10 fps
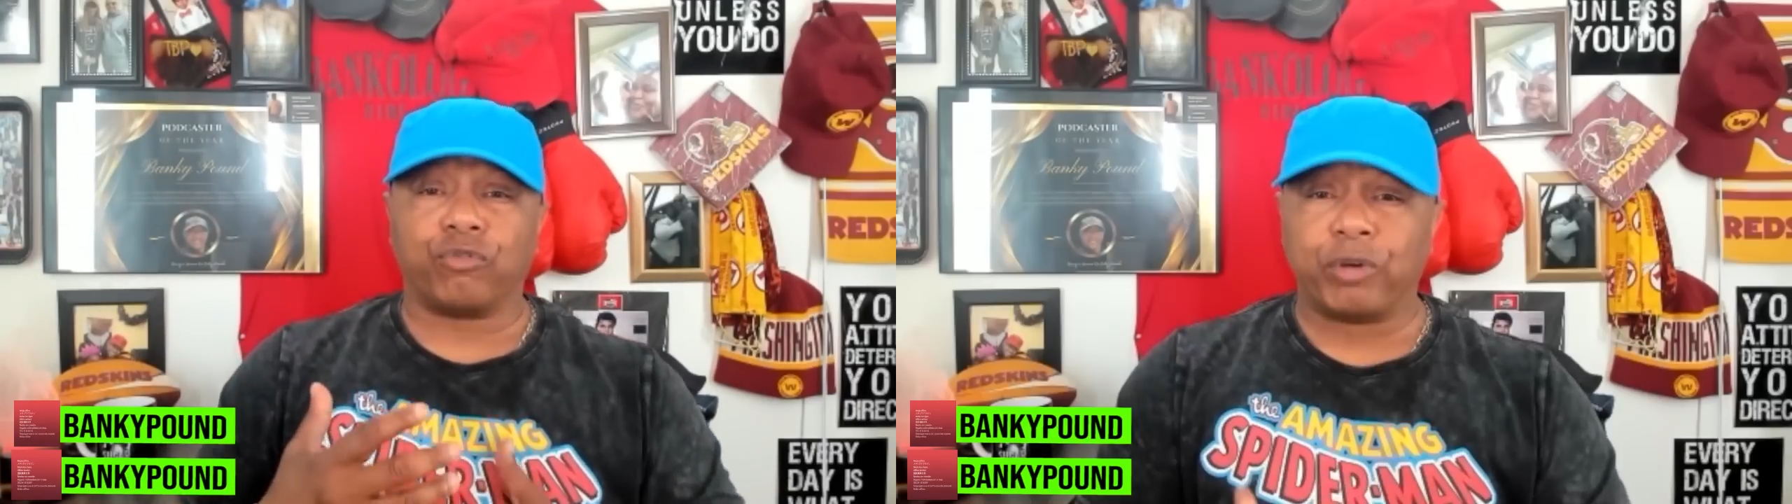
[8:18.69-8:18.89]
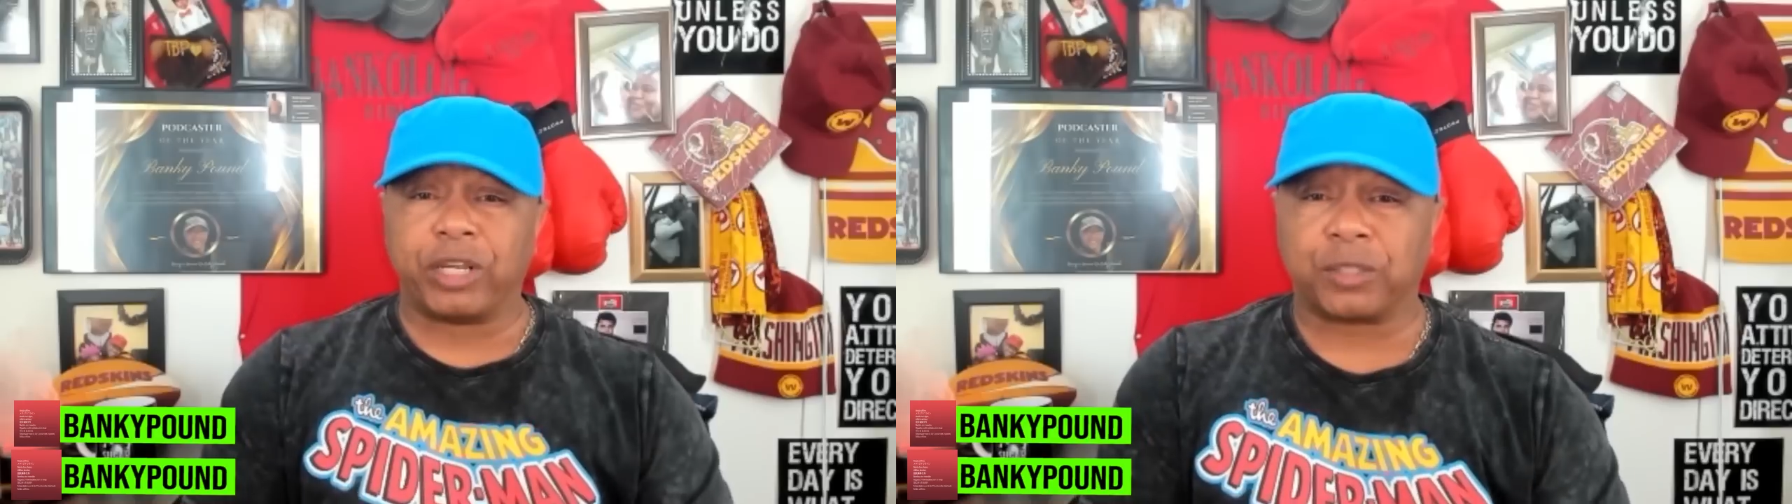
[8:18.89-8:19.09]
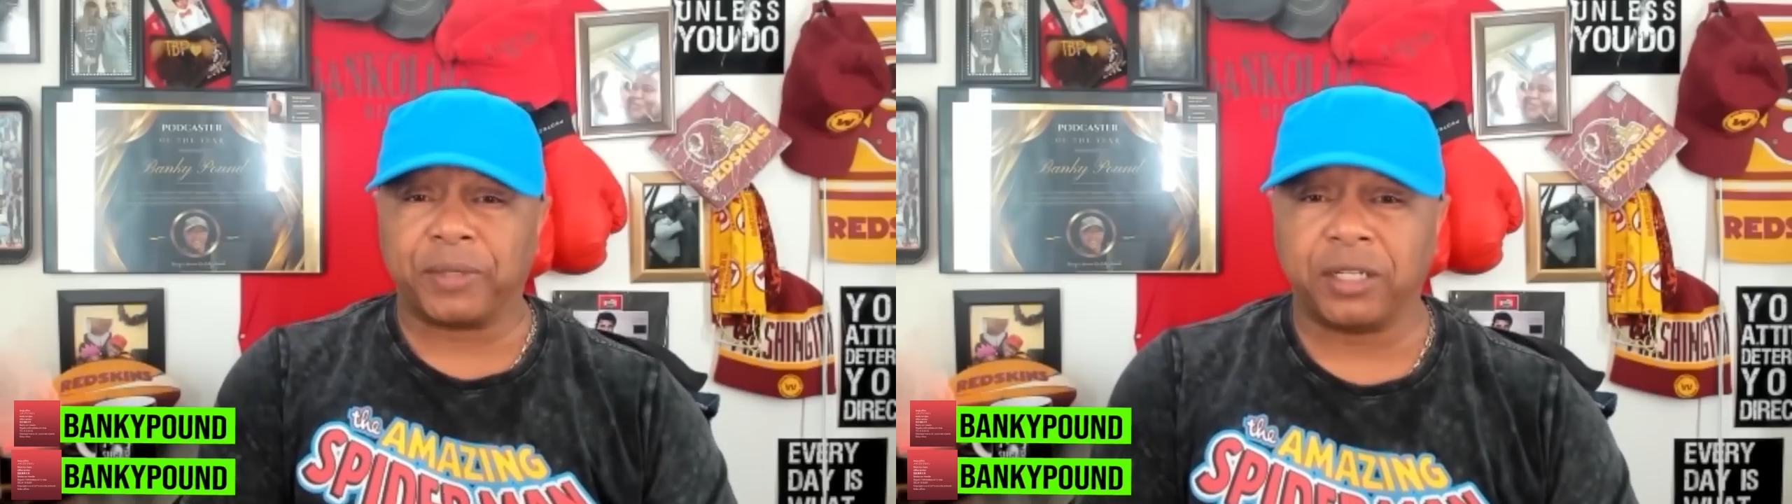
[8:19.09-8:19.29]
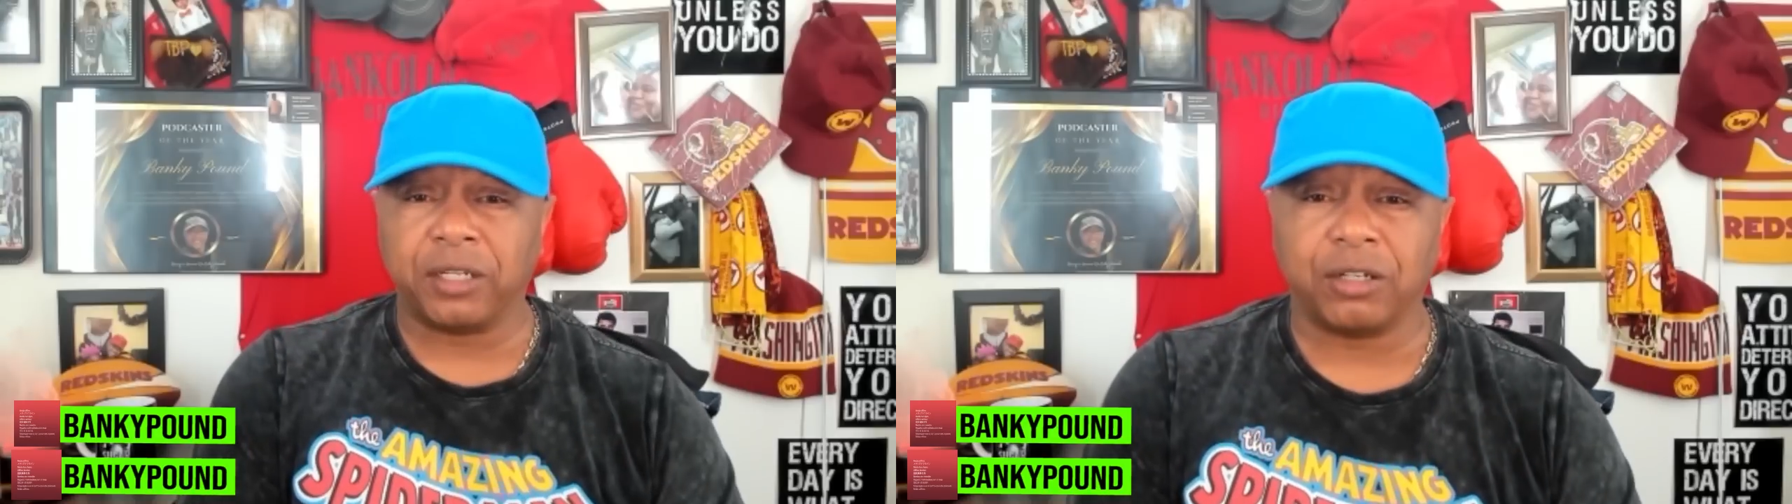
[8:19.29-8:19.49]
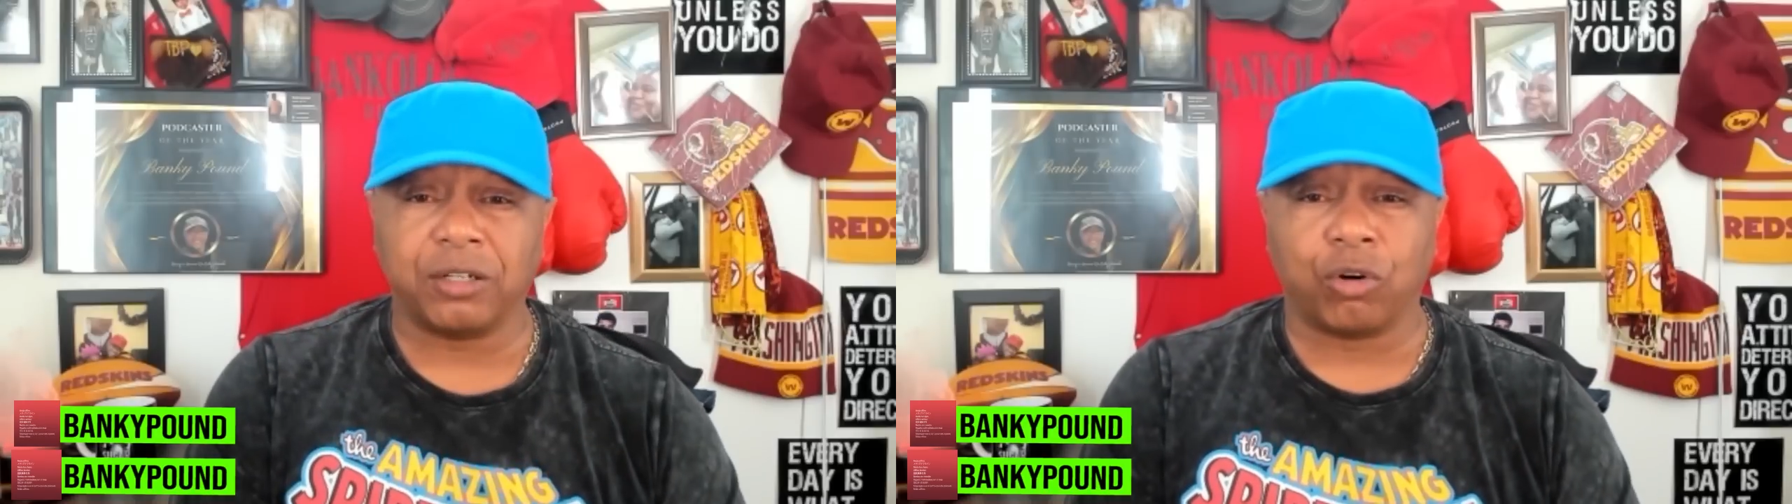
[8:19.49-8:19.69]
Richmond
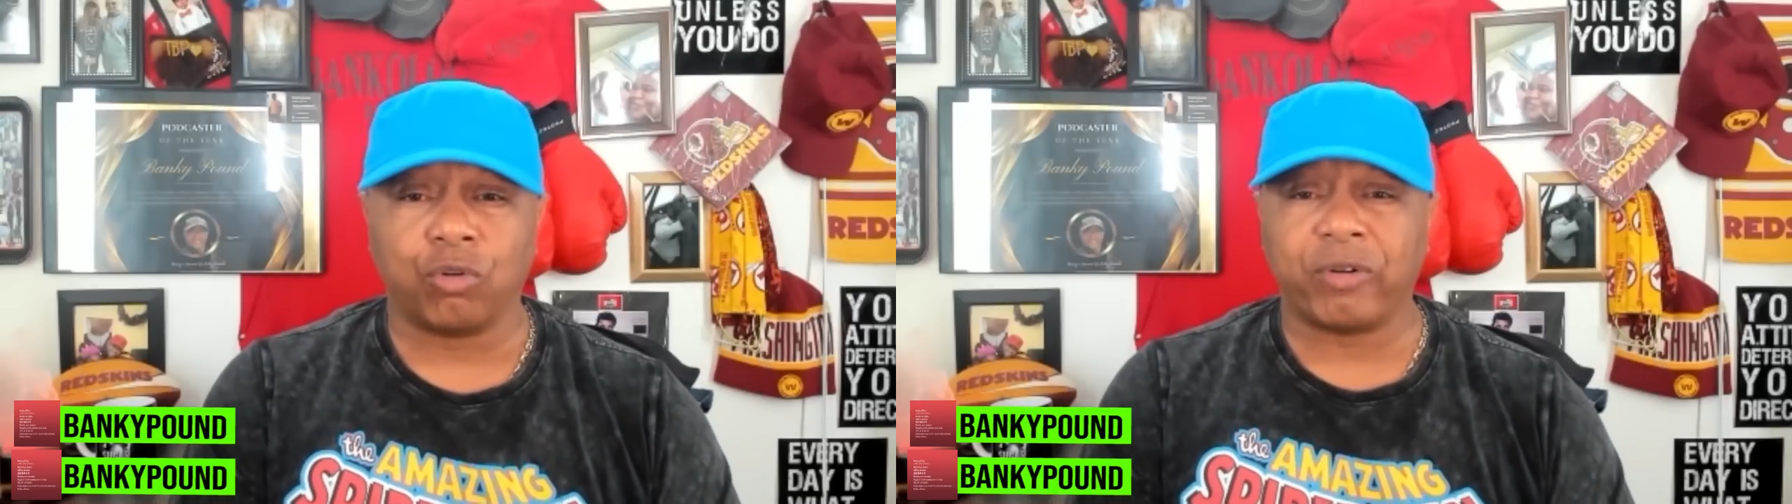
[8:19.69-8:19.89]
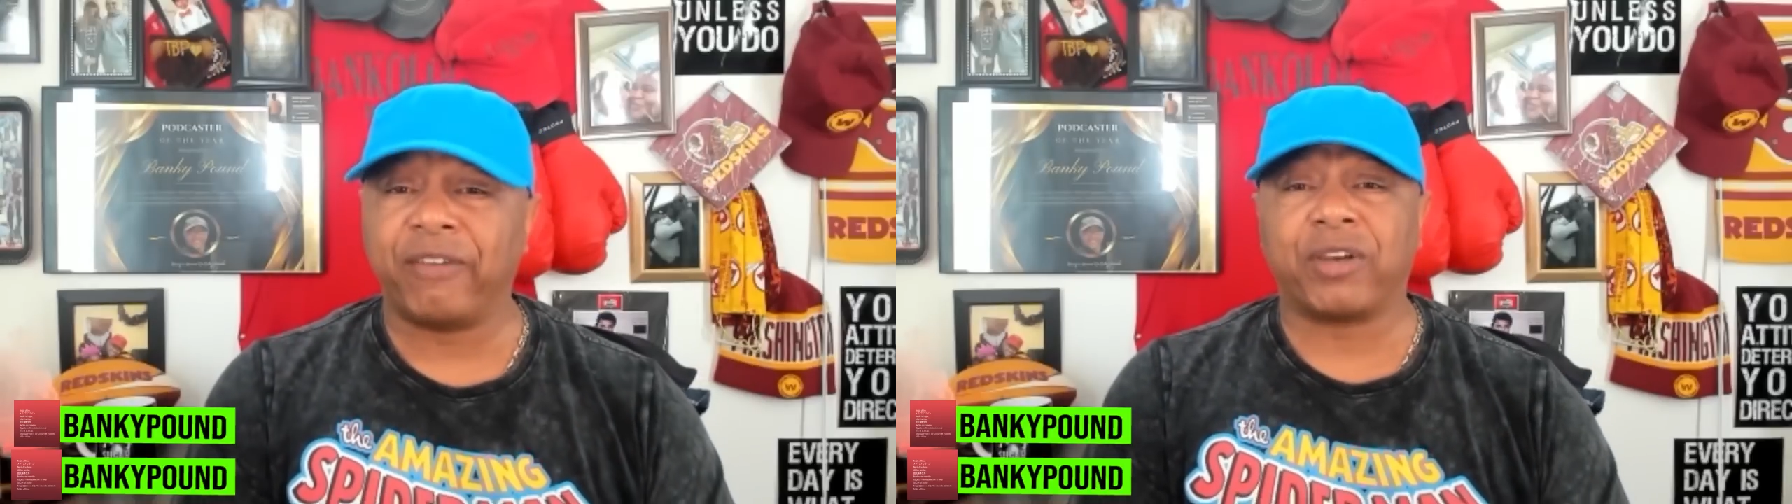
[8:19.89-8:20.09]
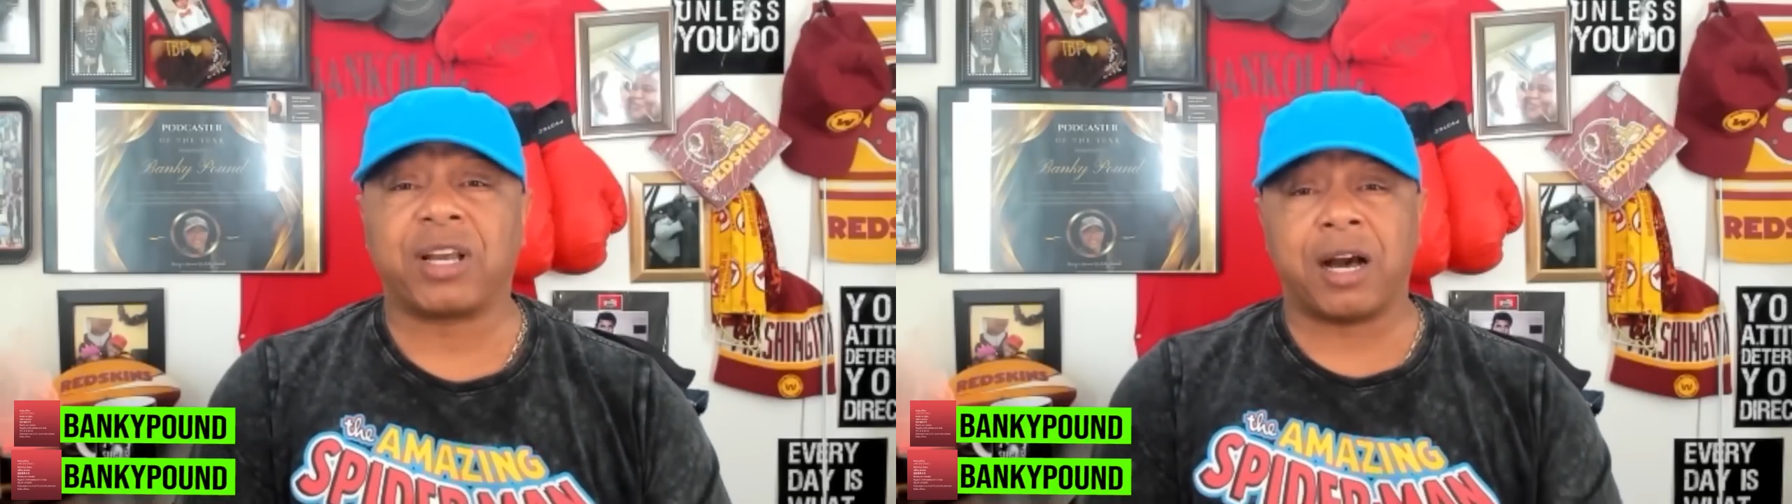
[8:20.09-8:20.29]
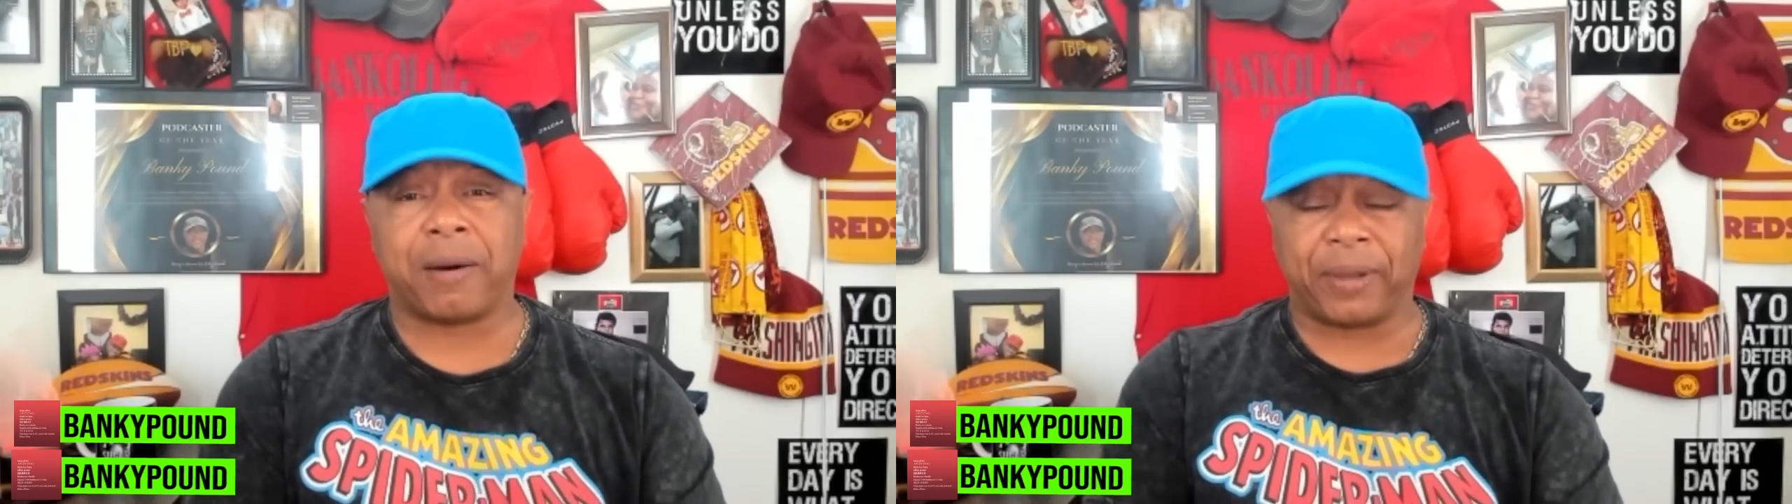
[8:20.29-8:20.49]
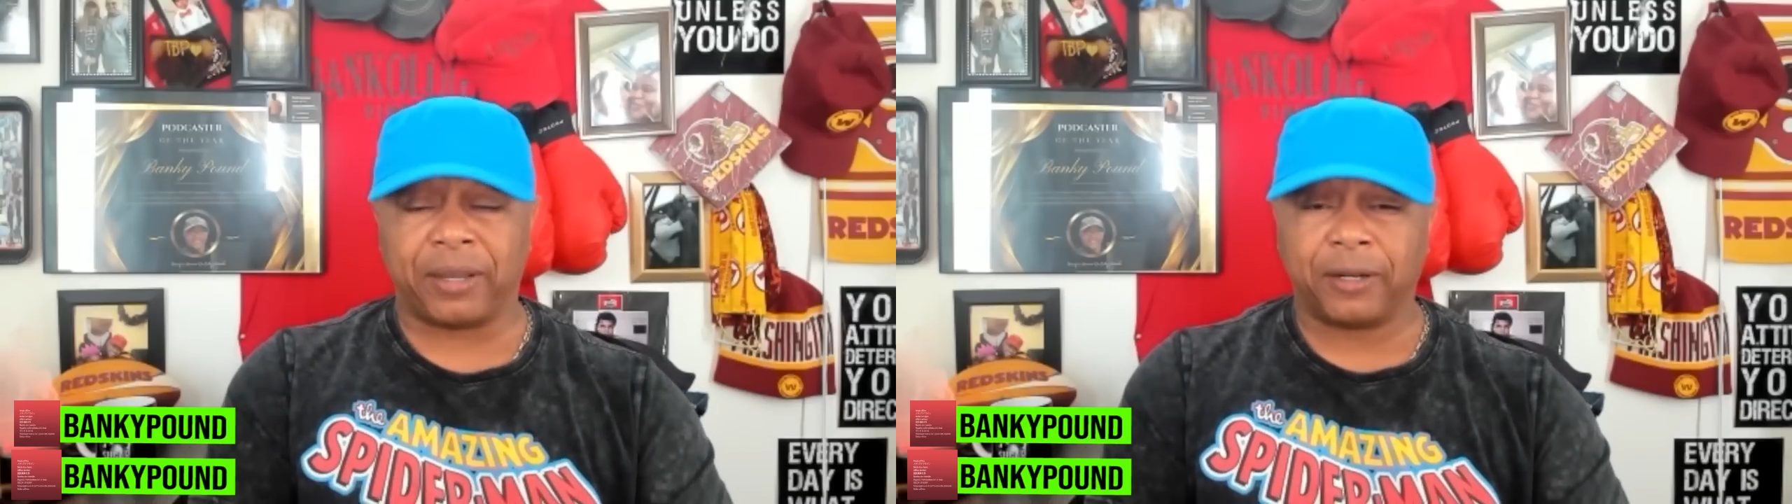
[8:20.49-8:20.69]
on every
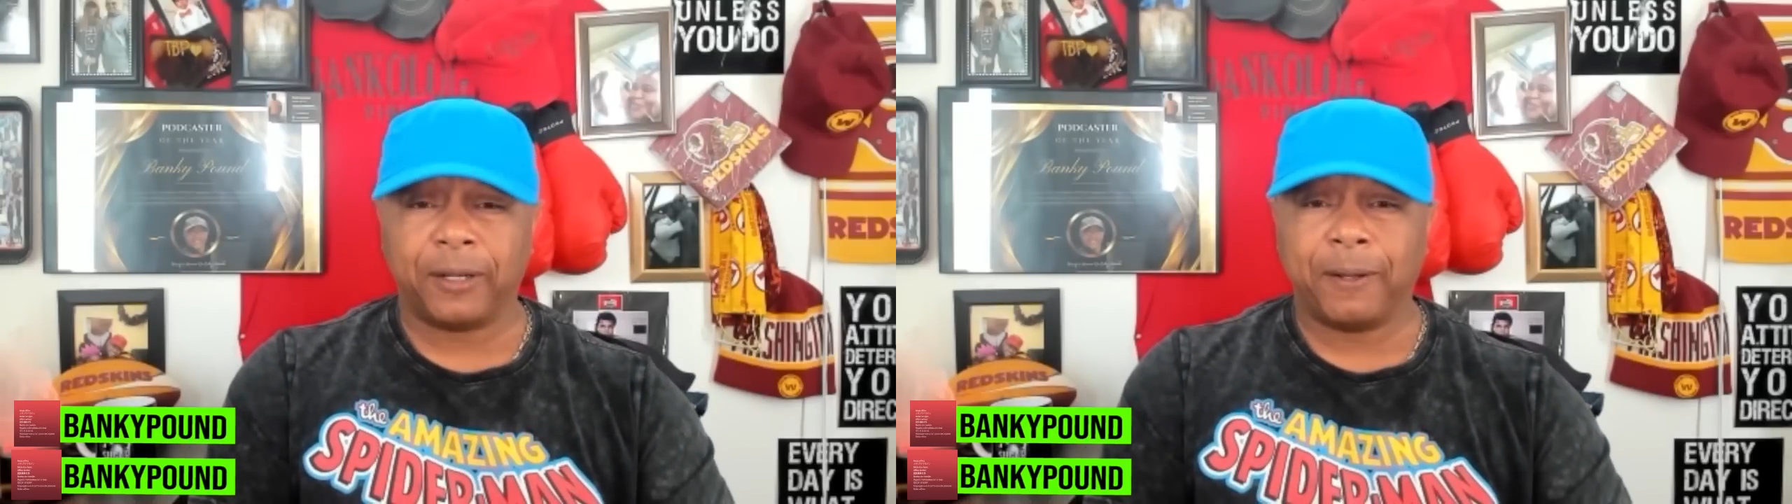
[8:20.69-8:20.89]
compound.